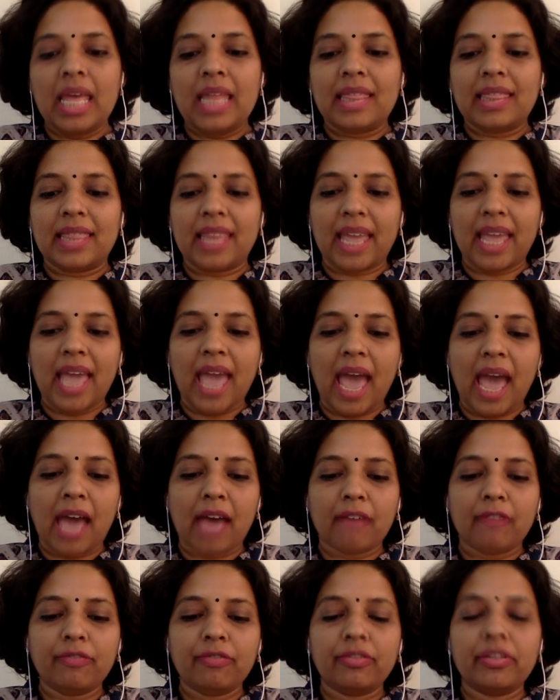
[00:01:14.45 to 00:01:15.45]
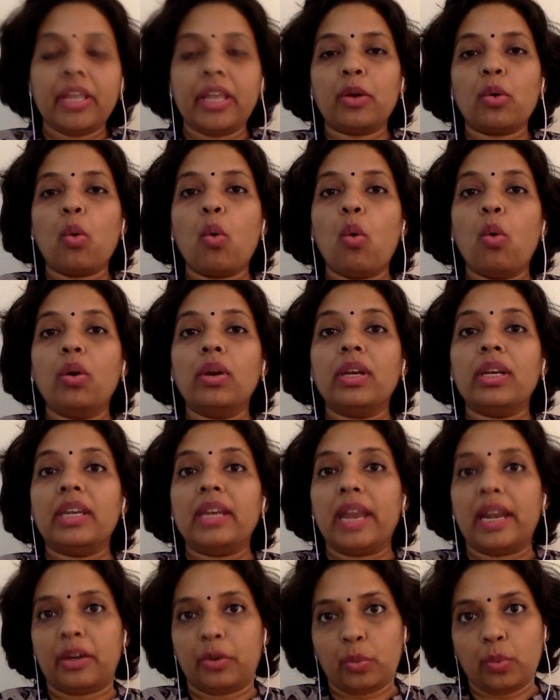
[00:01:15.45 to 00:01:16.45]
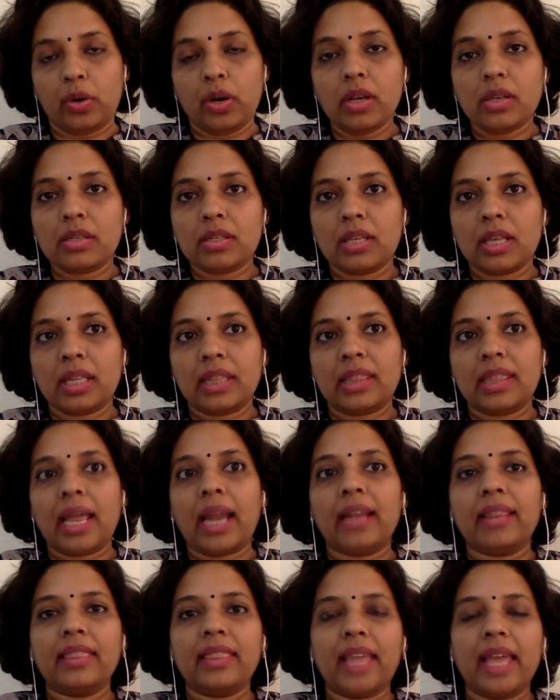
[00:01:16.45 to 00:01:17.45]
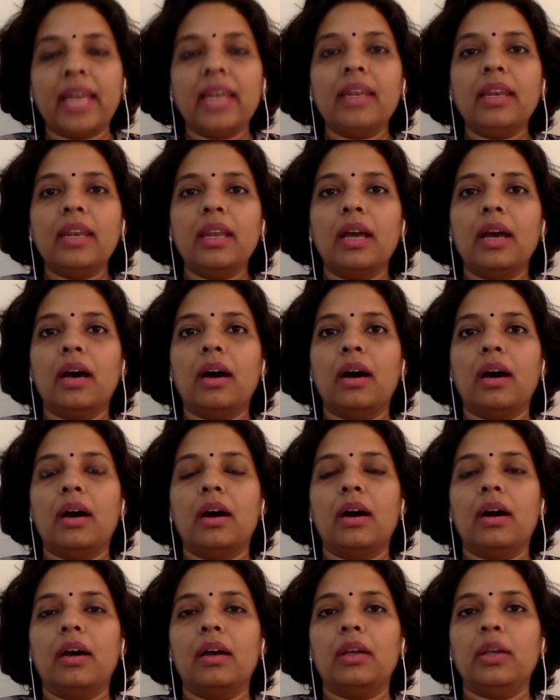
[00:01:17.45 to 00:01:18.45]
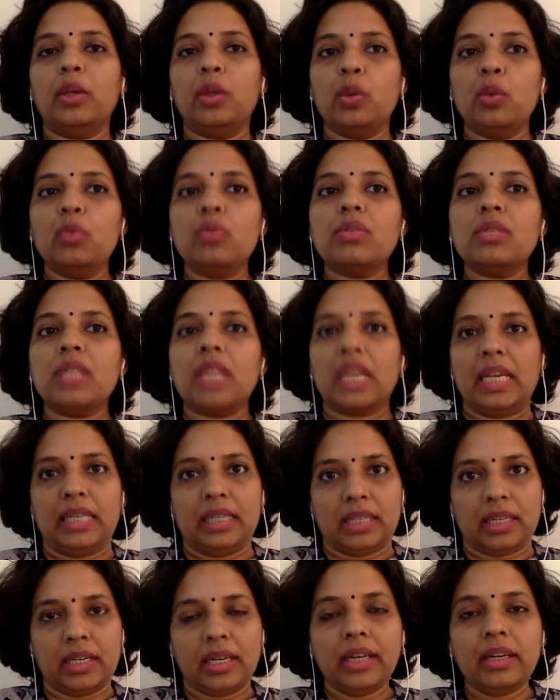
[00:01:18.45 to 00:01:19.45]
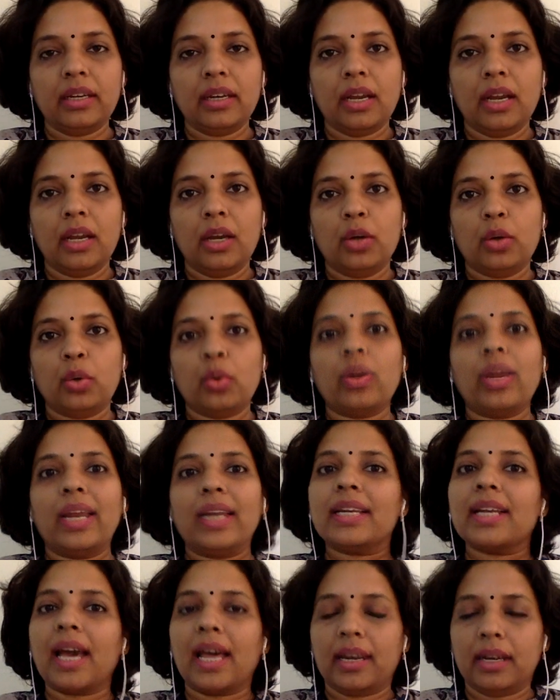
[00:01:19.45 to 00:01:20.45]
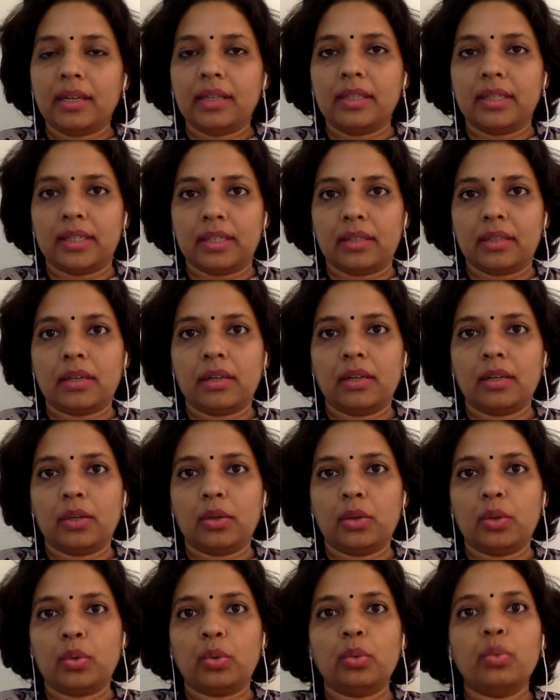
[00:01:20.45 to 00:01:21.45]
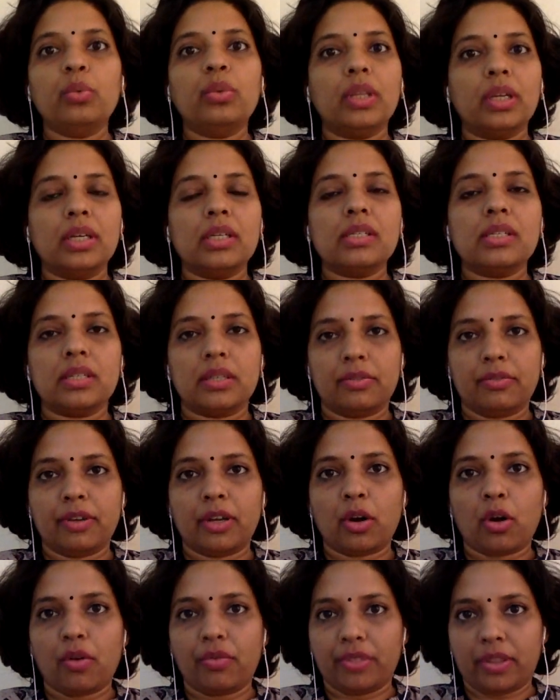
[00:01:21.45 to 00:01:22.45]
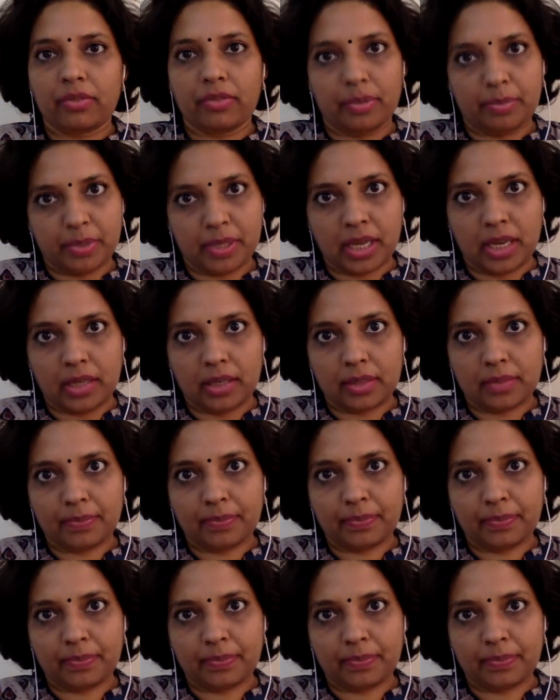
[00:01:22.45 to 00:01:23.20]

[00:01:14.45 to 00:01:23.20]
They have their own networks that then use the internet to get connected to the server of the website.